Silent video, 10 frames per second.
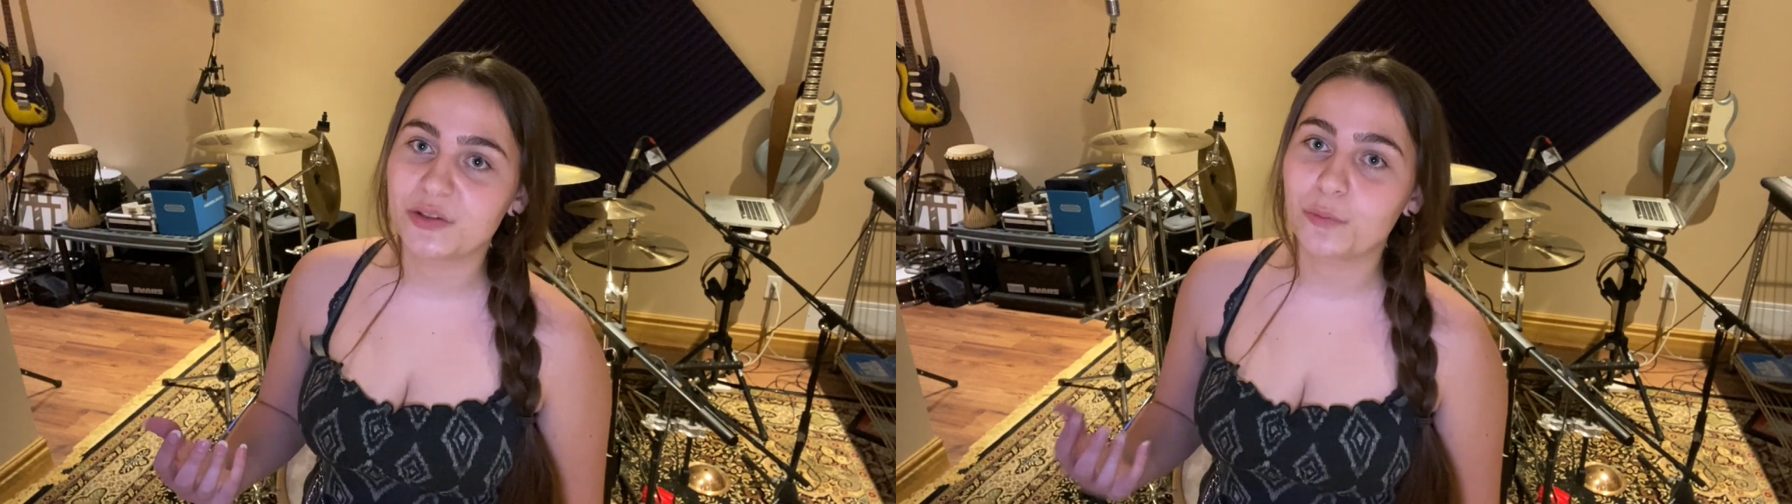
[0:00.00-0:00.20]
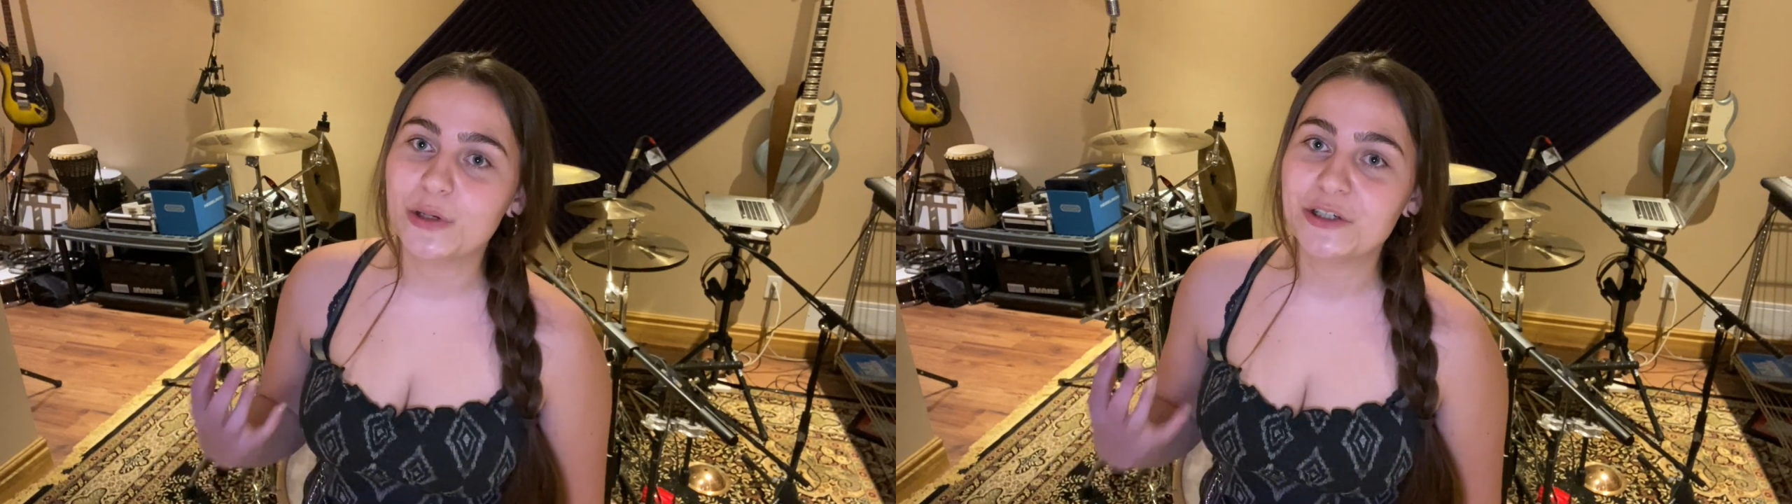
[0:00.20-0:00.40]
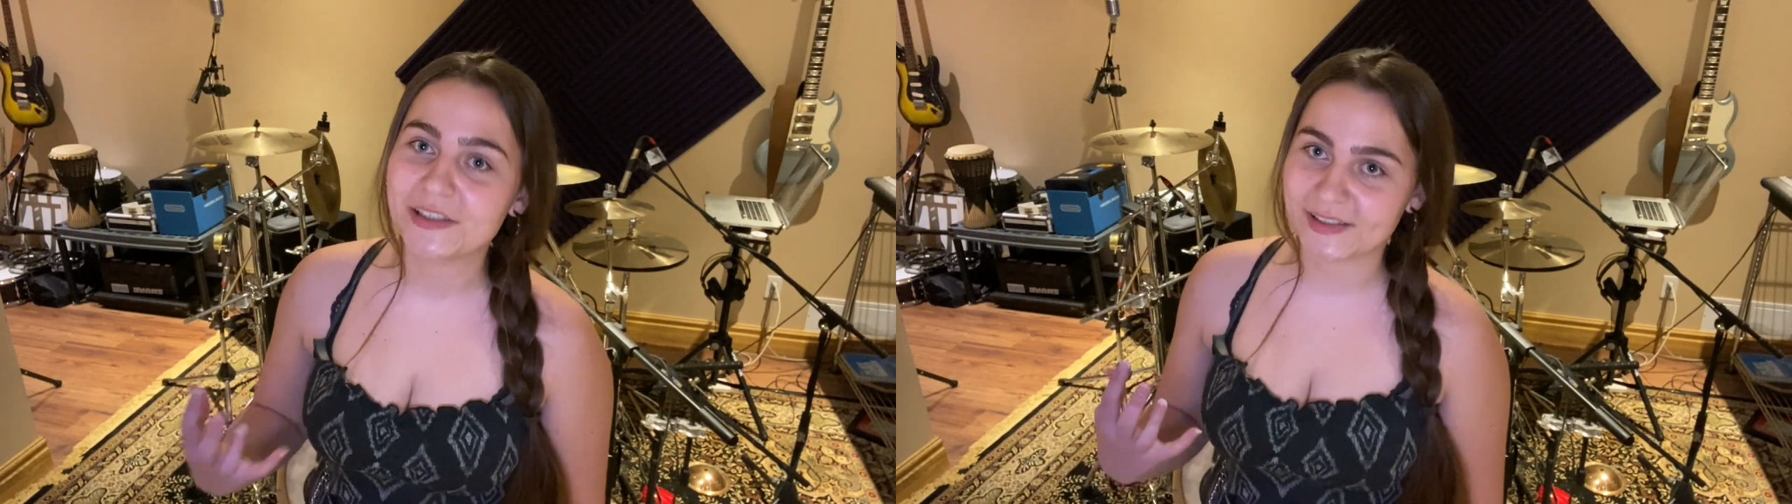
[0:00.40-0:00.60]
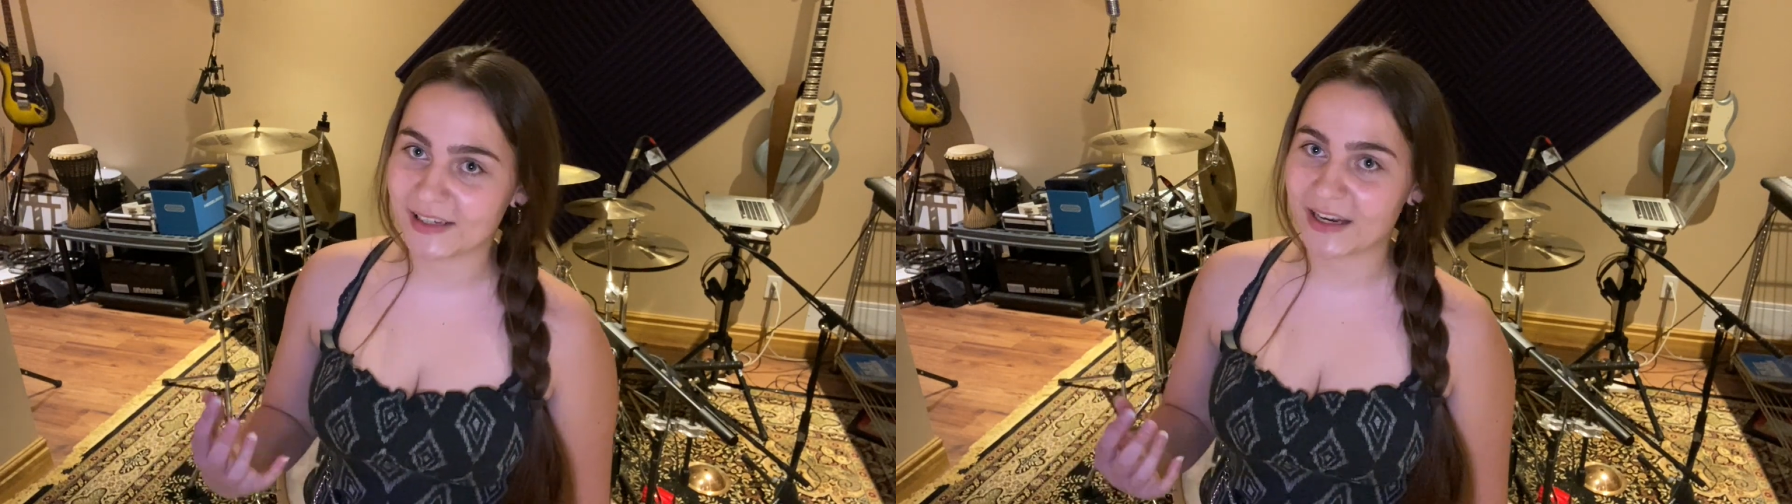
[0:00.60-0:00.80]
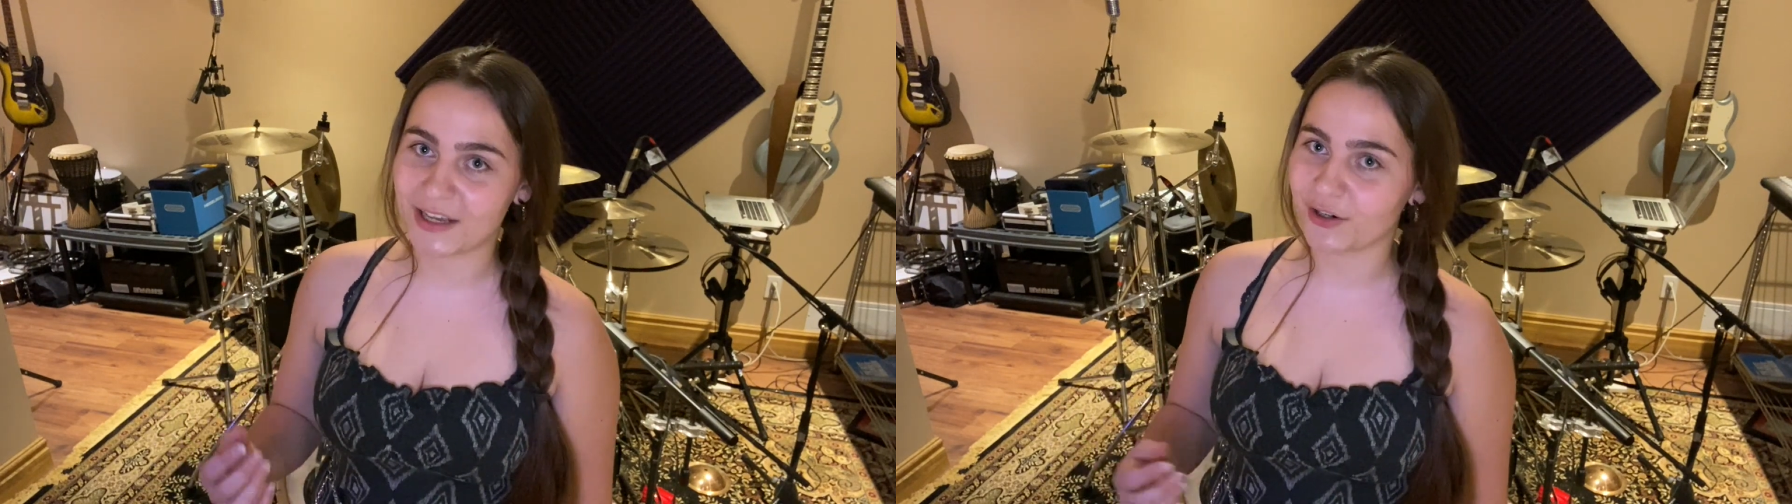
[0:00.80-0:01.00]
weirdest thing
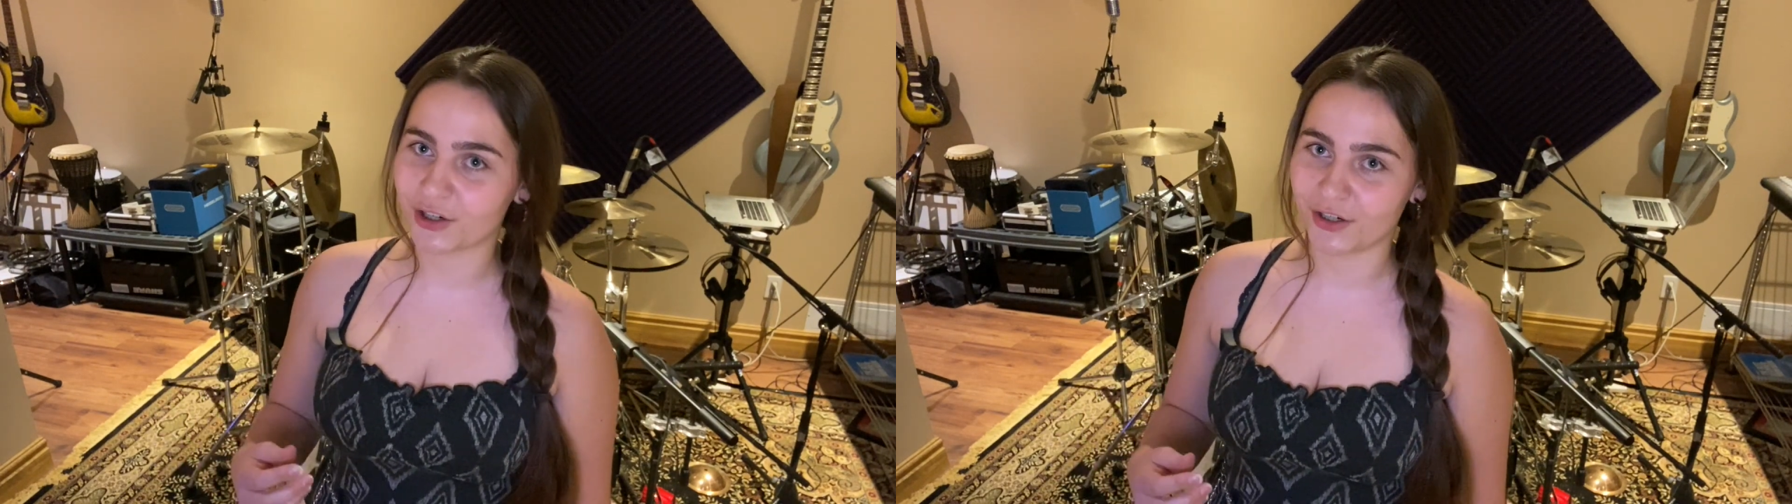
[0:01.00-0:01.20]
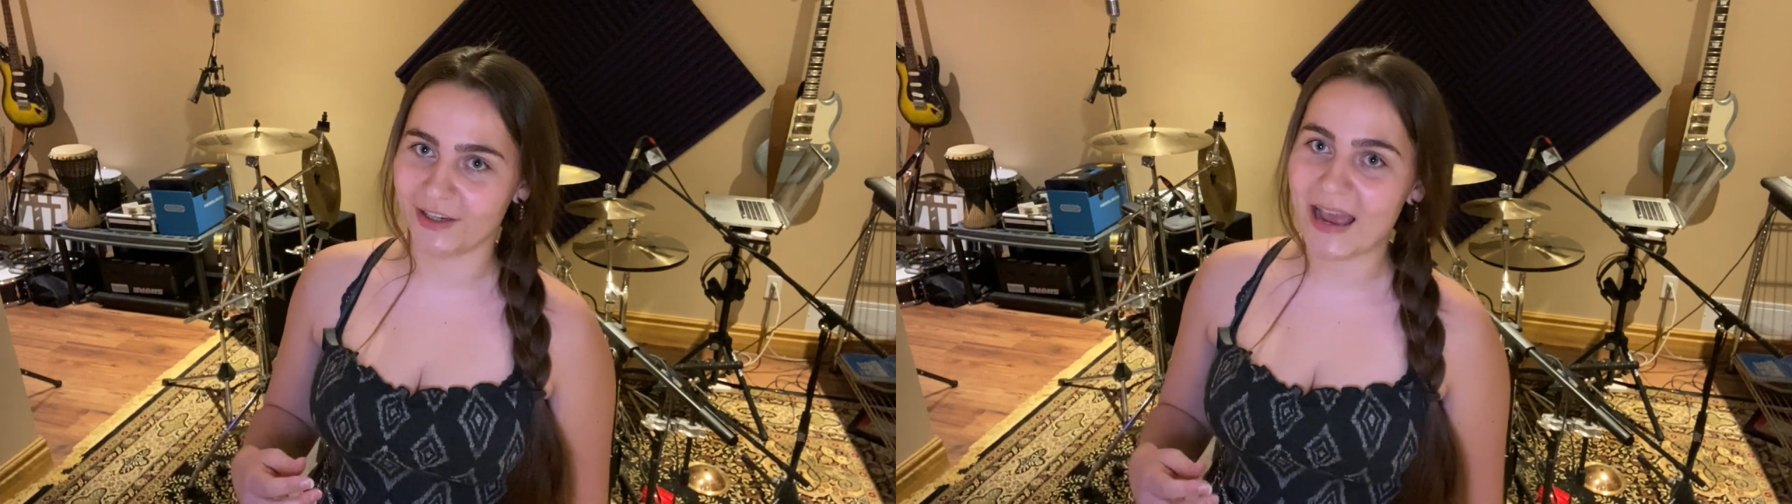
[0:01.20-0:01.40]
I had heard,